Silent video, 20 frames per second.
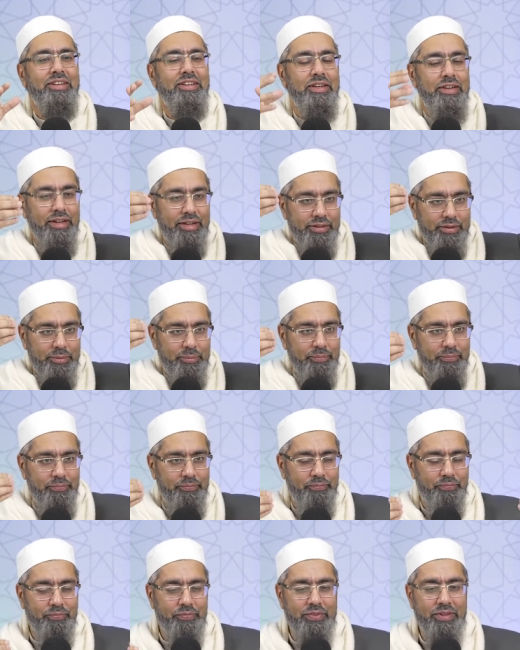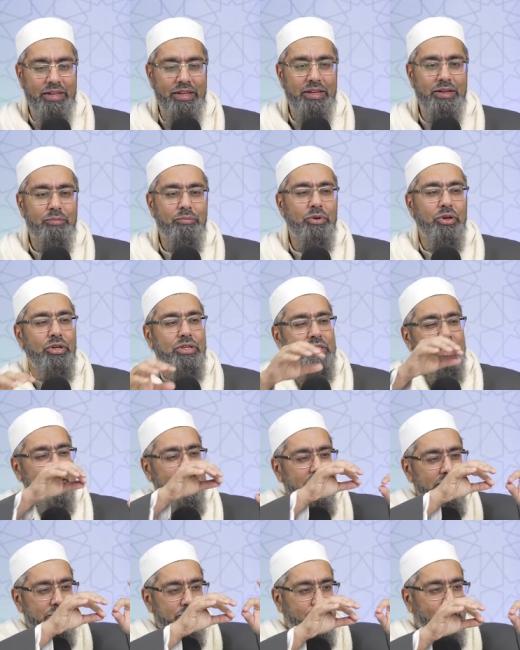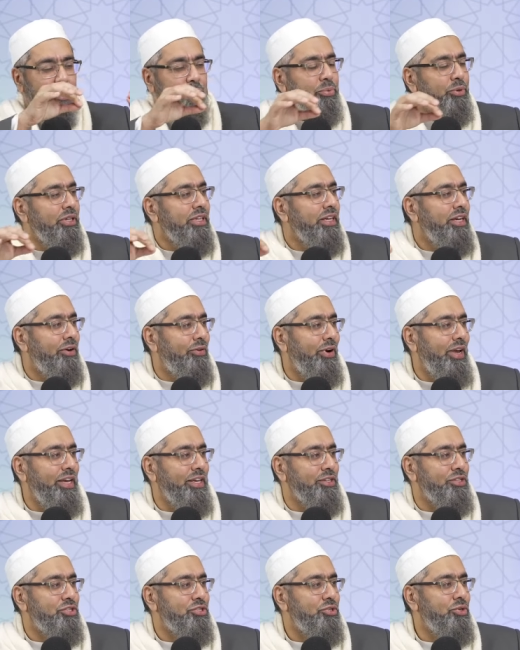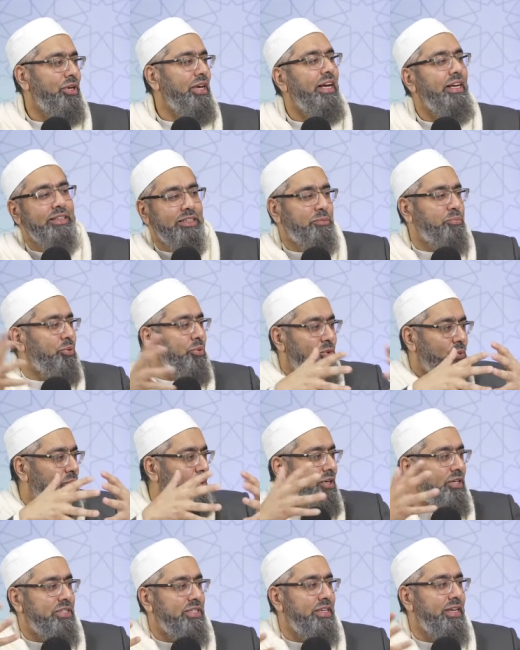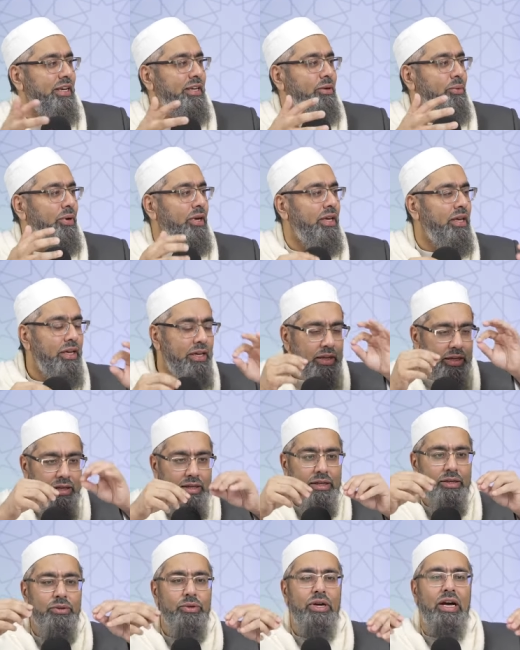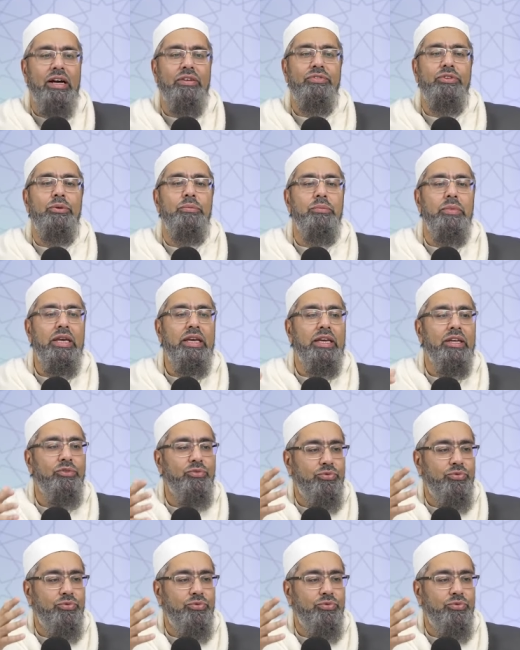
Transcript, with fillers: nadhm because it is properly arranged. You can't just put words in any way. You have to make it